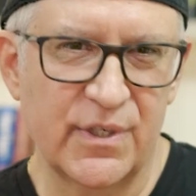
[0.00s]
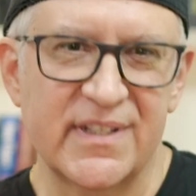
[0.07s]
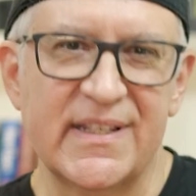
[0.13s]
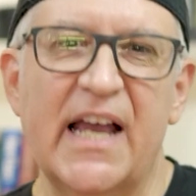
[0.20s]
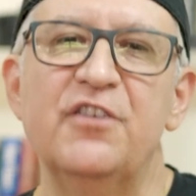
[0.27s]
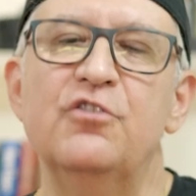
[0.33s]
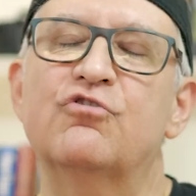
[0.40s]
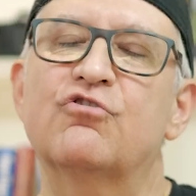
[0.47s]
is
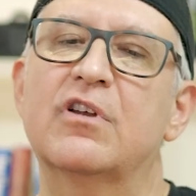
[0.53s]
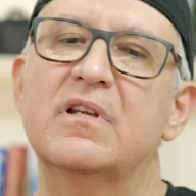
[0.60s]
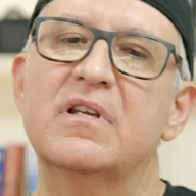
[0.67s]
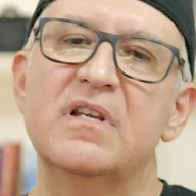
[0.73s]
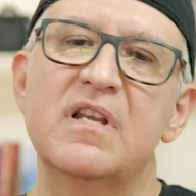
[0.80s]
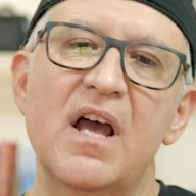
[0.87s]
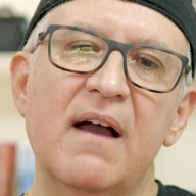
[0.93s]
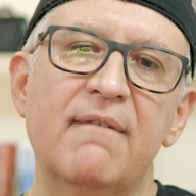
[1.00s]
that you should
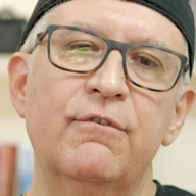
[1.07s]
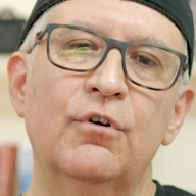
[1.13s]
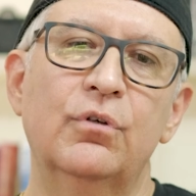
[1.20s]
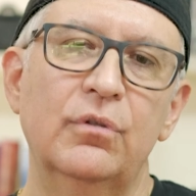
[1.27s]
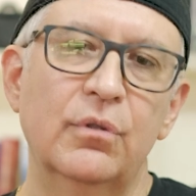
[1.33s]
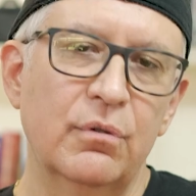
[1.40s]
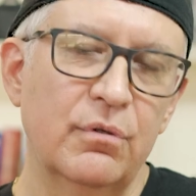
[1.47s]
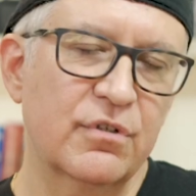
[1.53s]
never
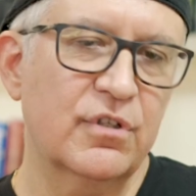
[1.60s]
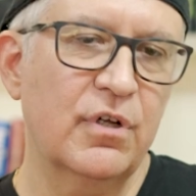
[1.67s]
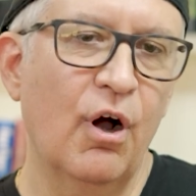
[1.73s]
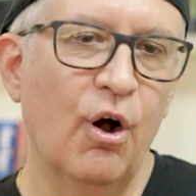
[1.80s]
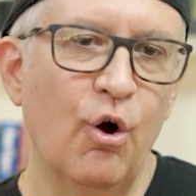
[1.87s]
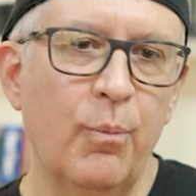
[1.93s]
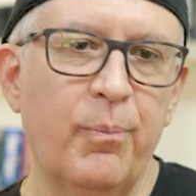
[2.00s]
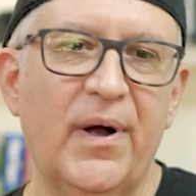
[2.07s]
lose
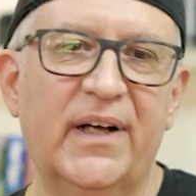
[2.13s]
hope